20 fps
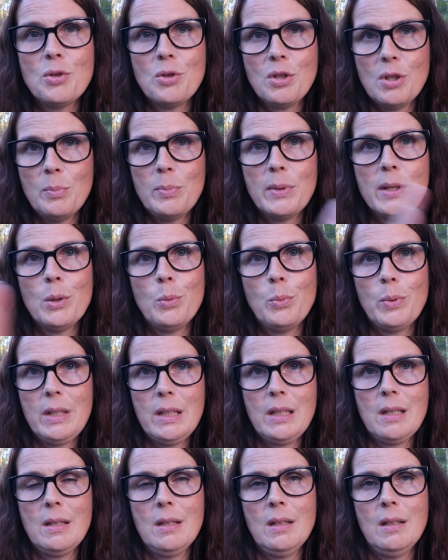you could be a
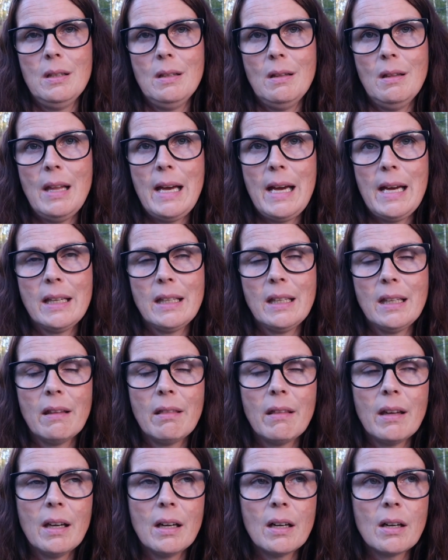week lagging
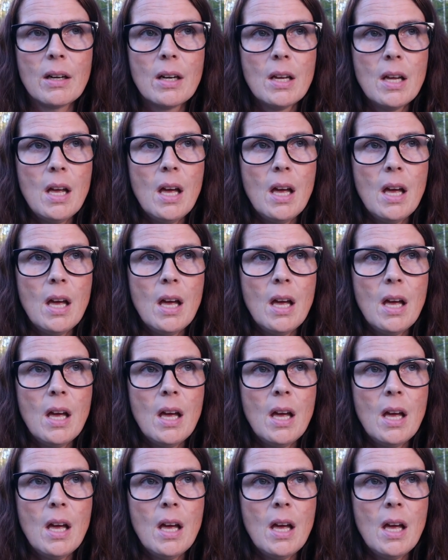there.